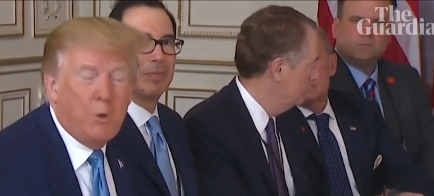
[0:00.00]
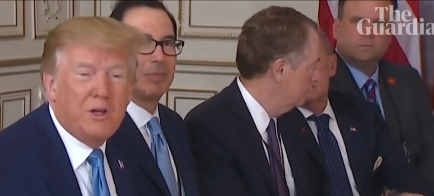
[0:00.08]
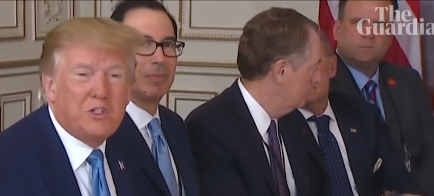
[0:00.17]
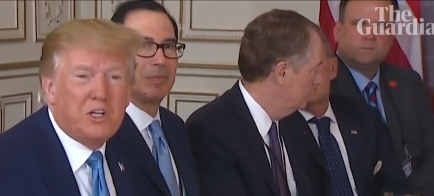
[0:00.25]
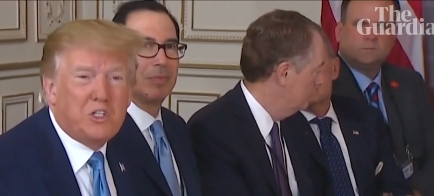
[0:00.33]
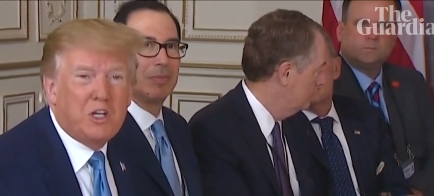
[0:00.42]

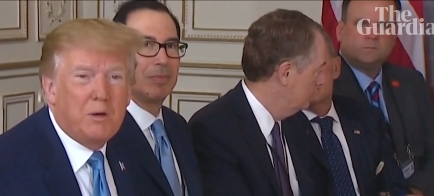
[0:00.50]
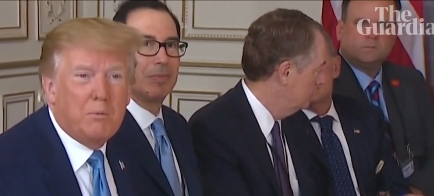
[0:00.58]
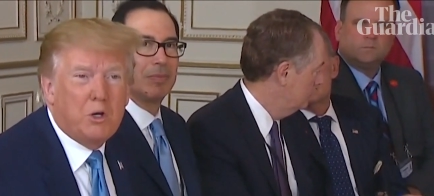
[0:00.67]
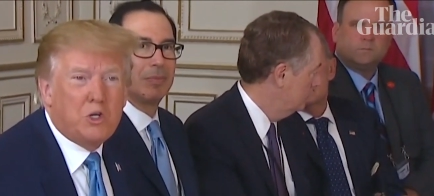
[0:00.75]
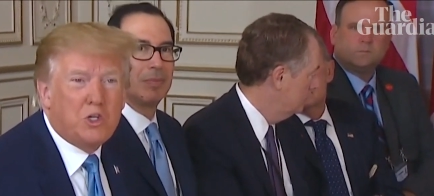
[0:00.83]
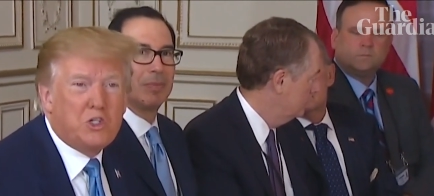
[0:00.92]
Speaker 1: ways, it's an
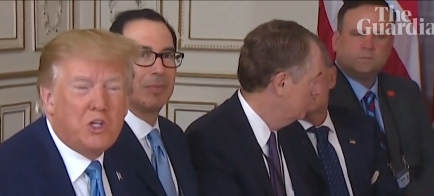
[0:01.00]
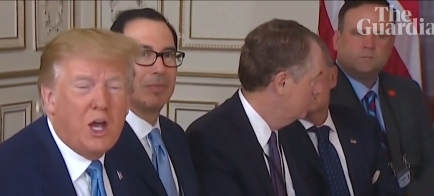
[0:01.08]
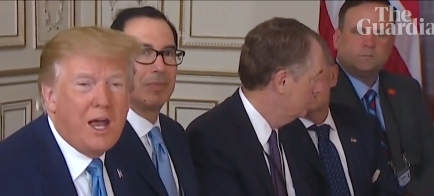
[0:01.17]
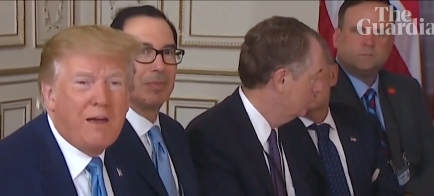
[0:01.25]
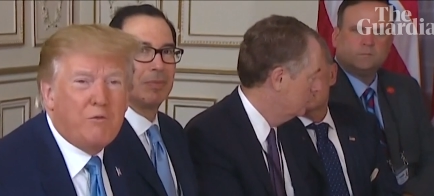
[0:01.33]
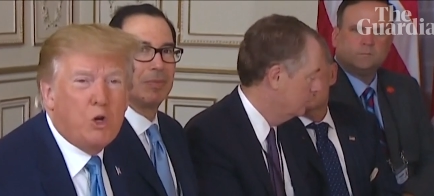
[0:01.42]

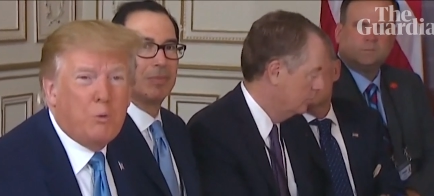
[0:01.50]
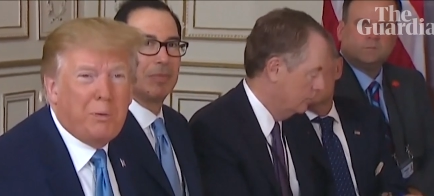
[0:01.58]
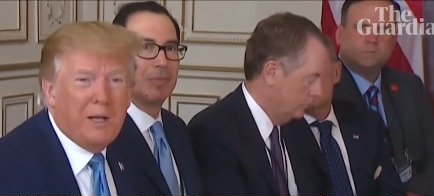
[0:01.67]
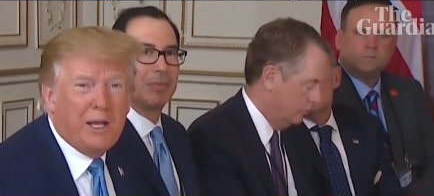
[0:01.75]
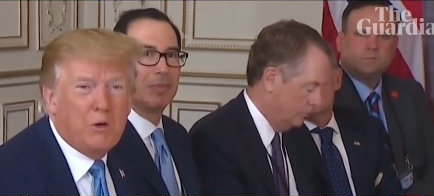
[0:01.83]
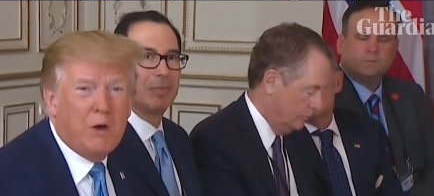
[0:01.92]
emergency. I have no
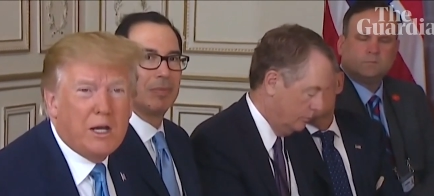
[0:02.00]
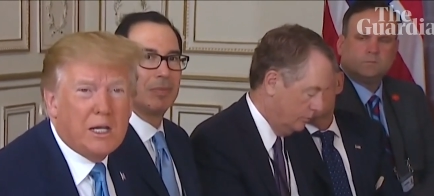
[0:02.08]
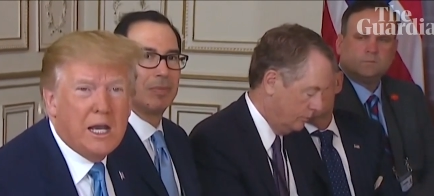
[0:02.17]
plan right